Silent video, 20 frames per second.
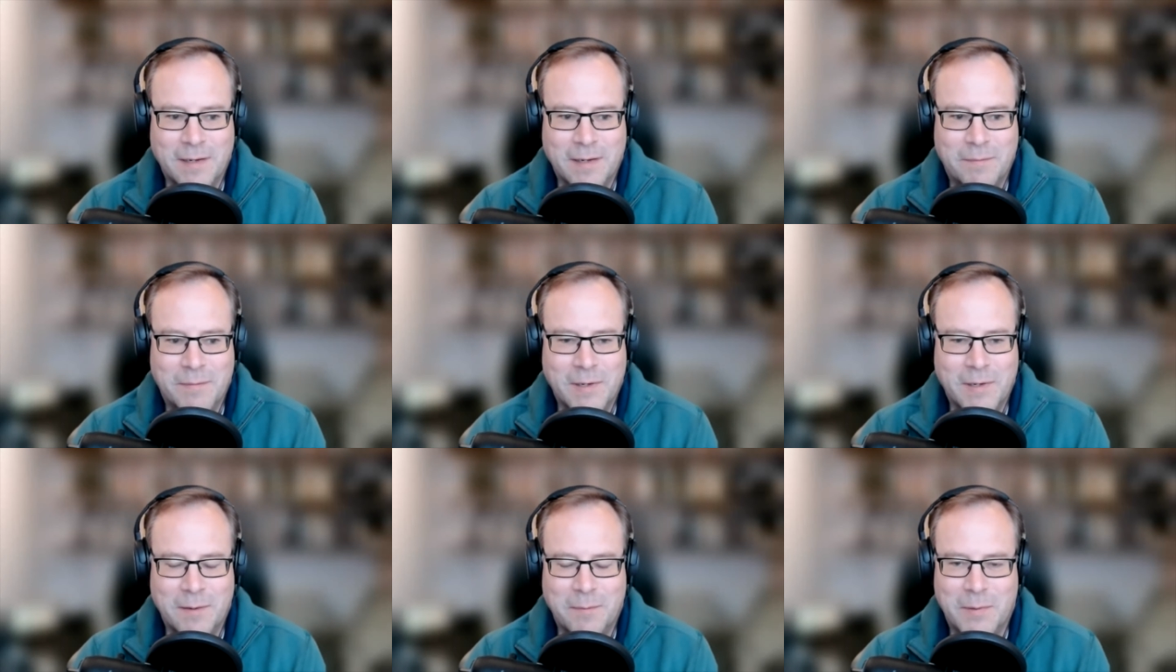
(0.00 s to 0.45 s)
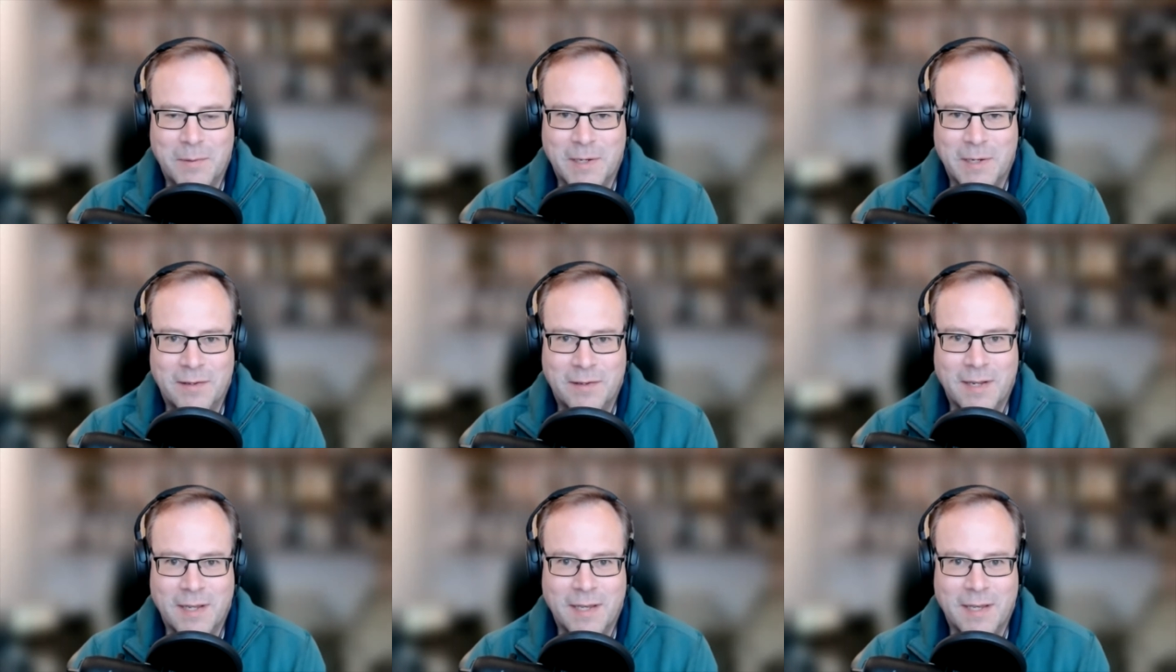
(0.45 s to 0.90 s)
did a bit of
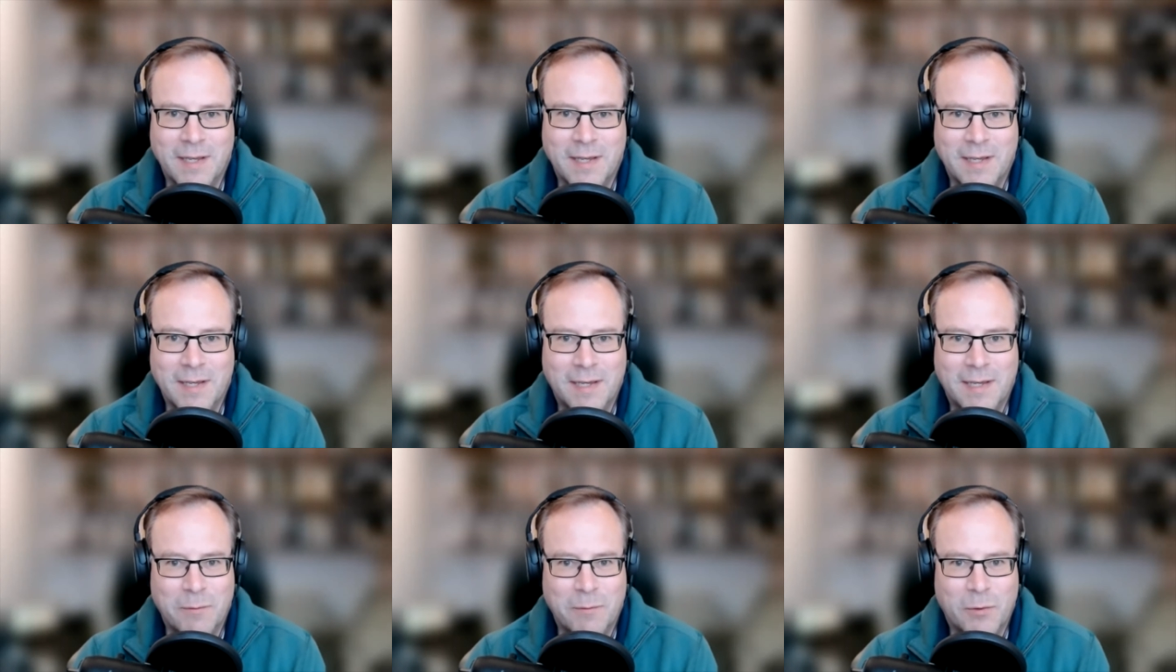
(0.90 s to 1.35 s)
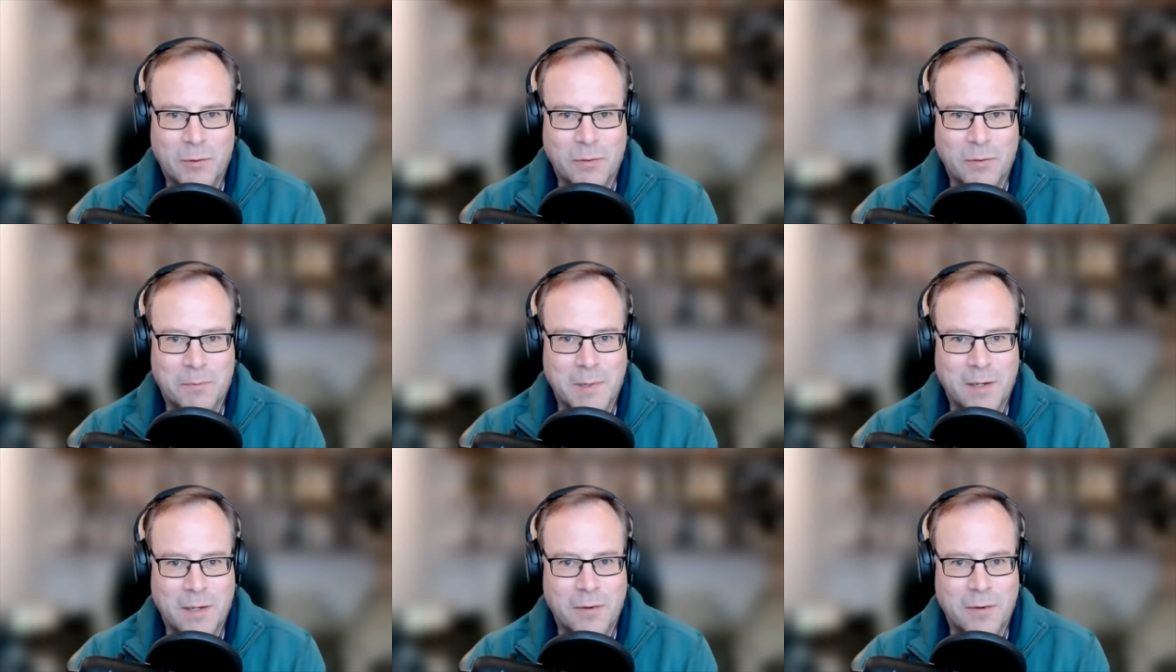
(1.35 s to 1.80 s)
digging, came across
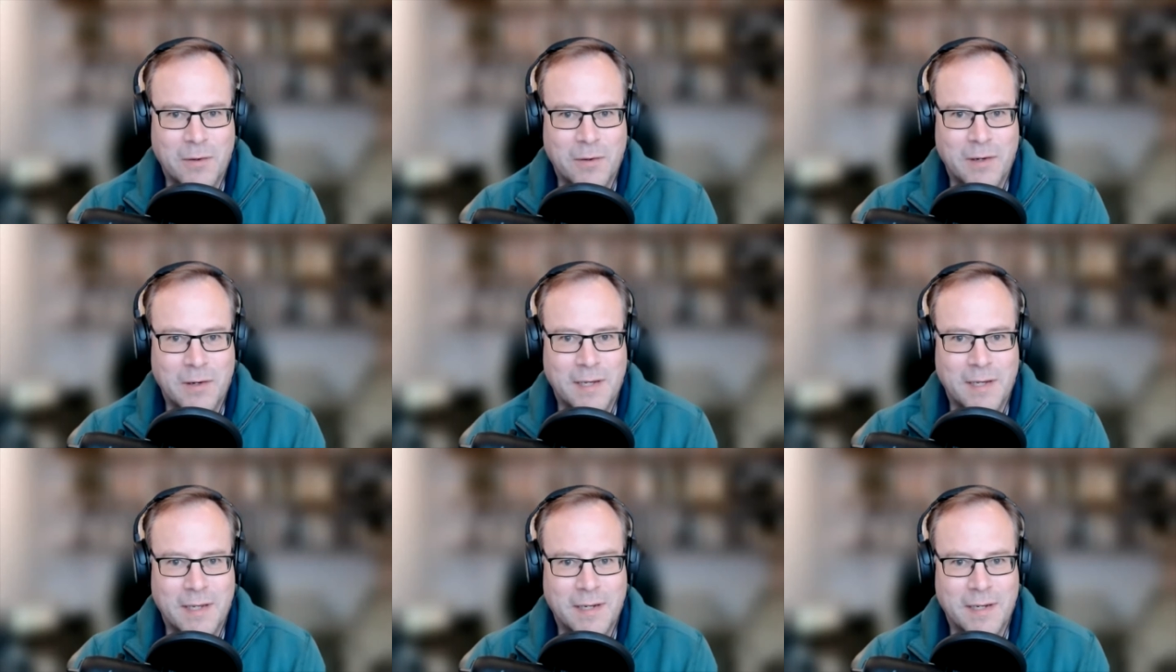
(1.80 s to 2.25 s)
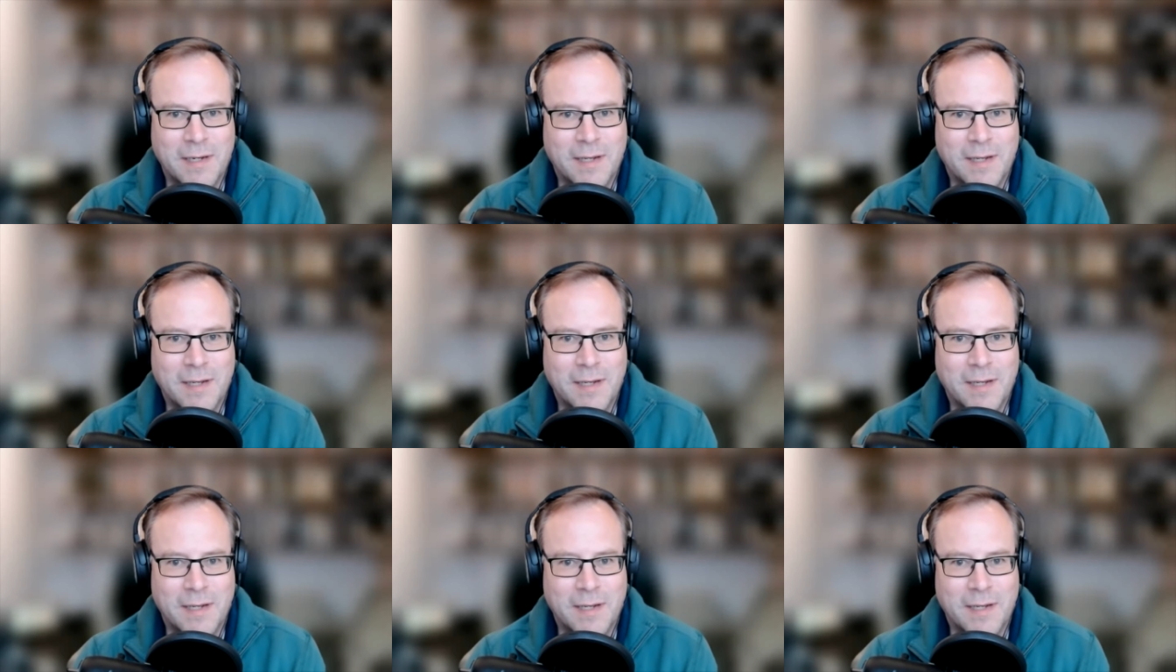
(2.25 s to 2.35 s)
Bitcoin.